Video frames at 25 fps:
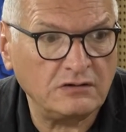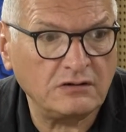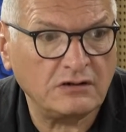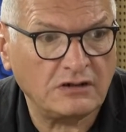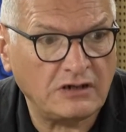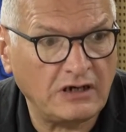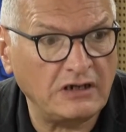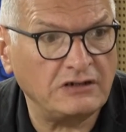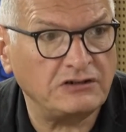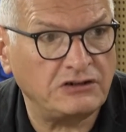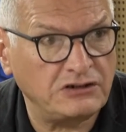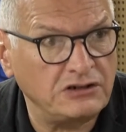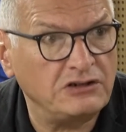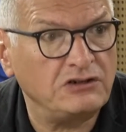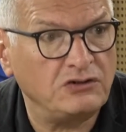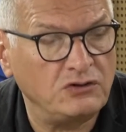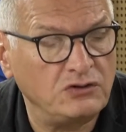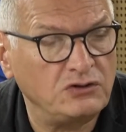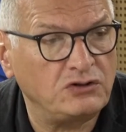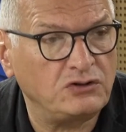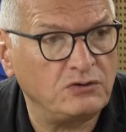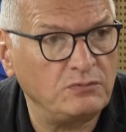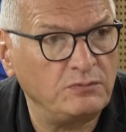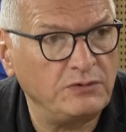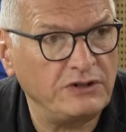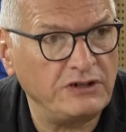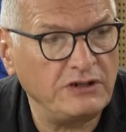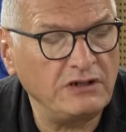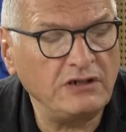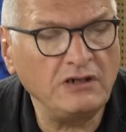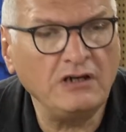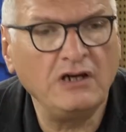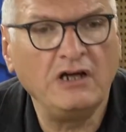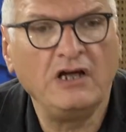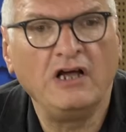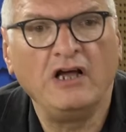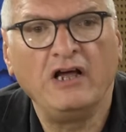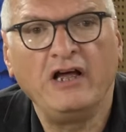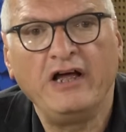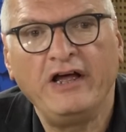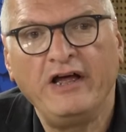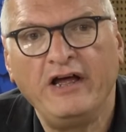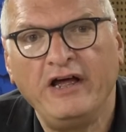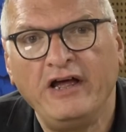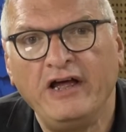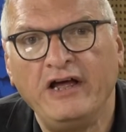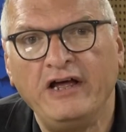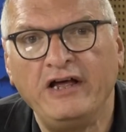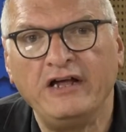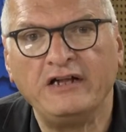continuing to be.
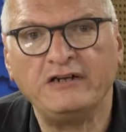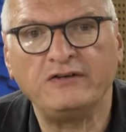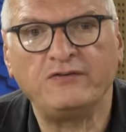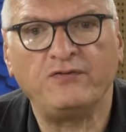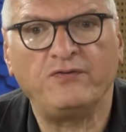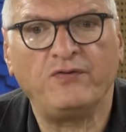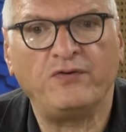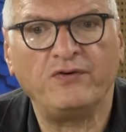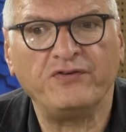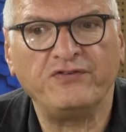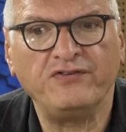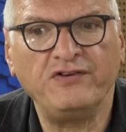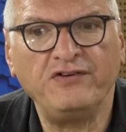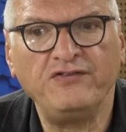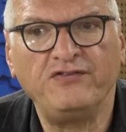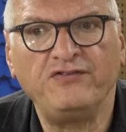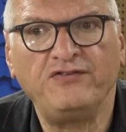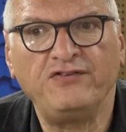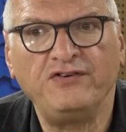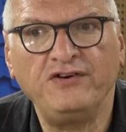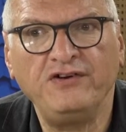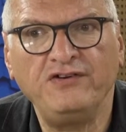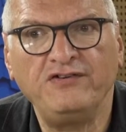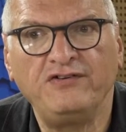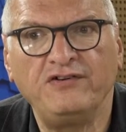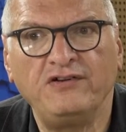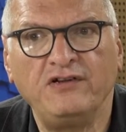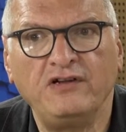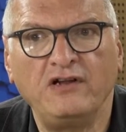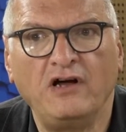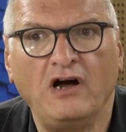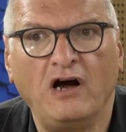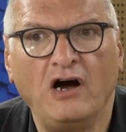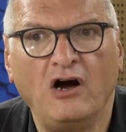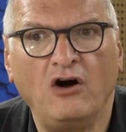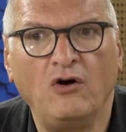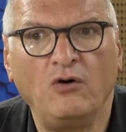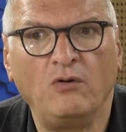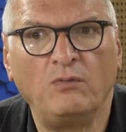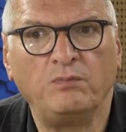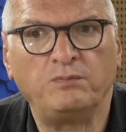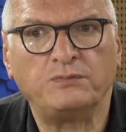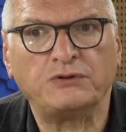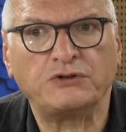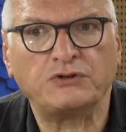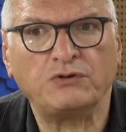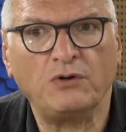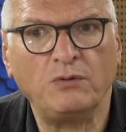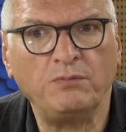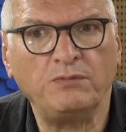And for this reason, our
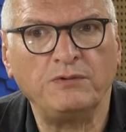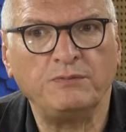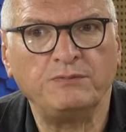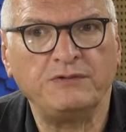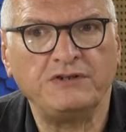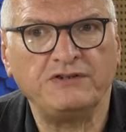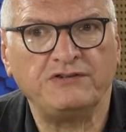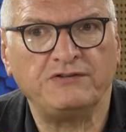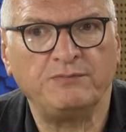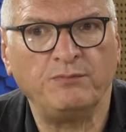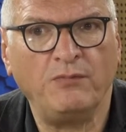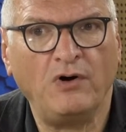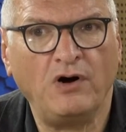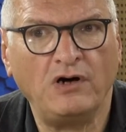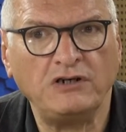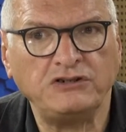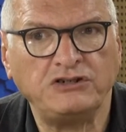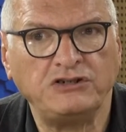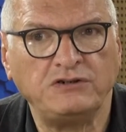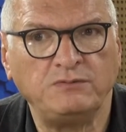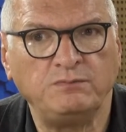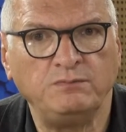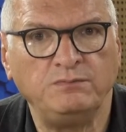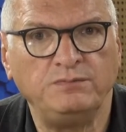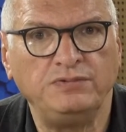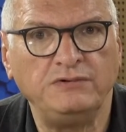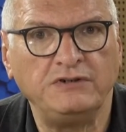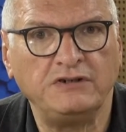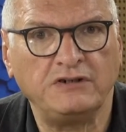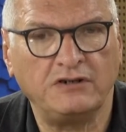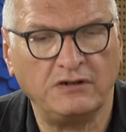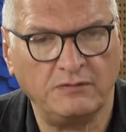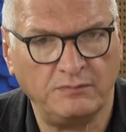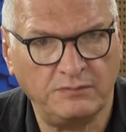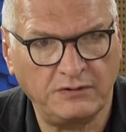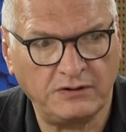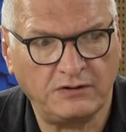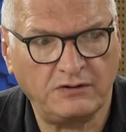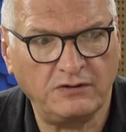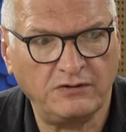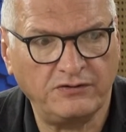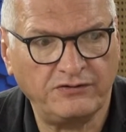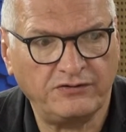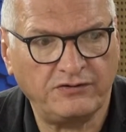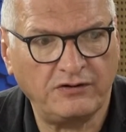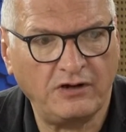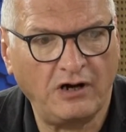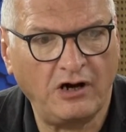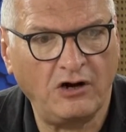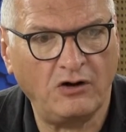problem is much bigger,
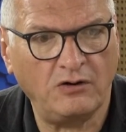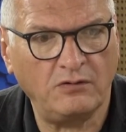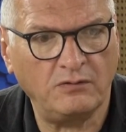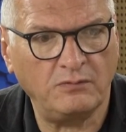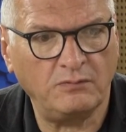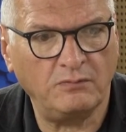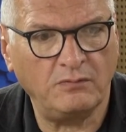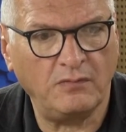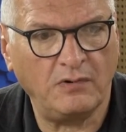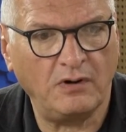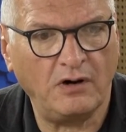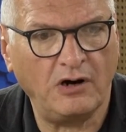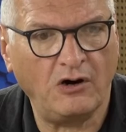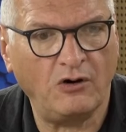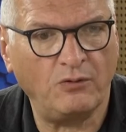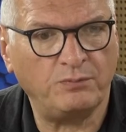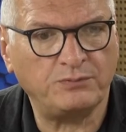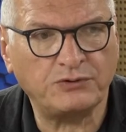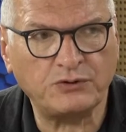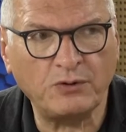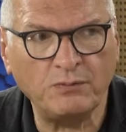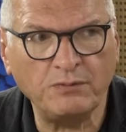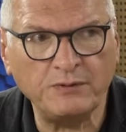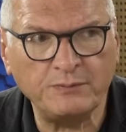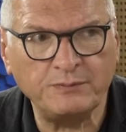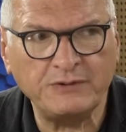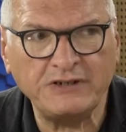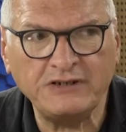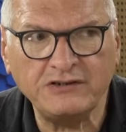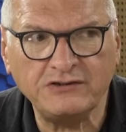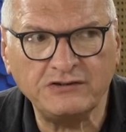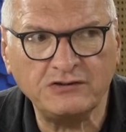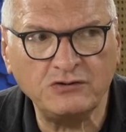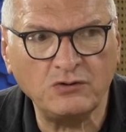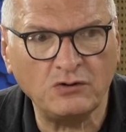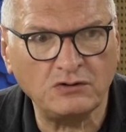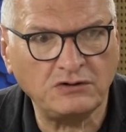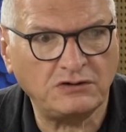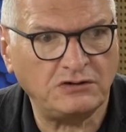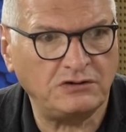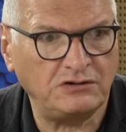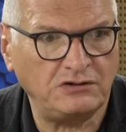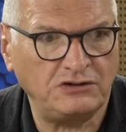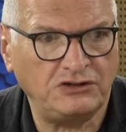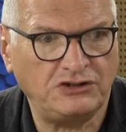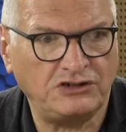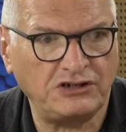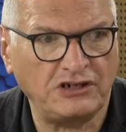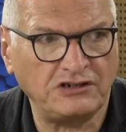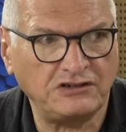because our problem is not
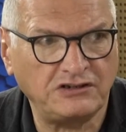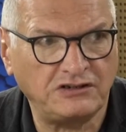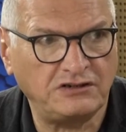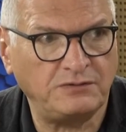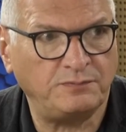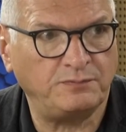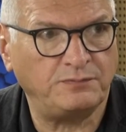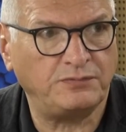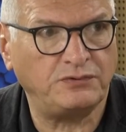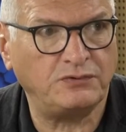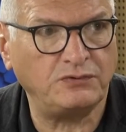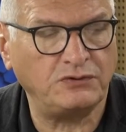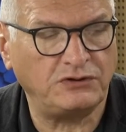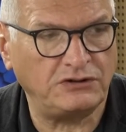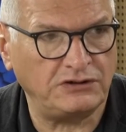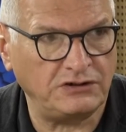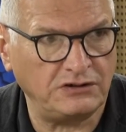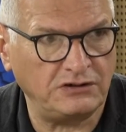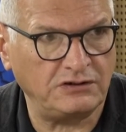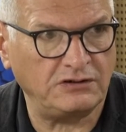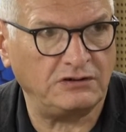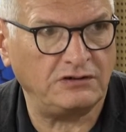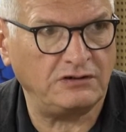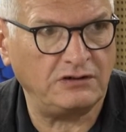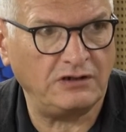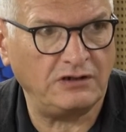just Putin.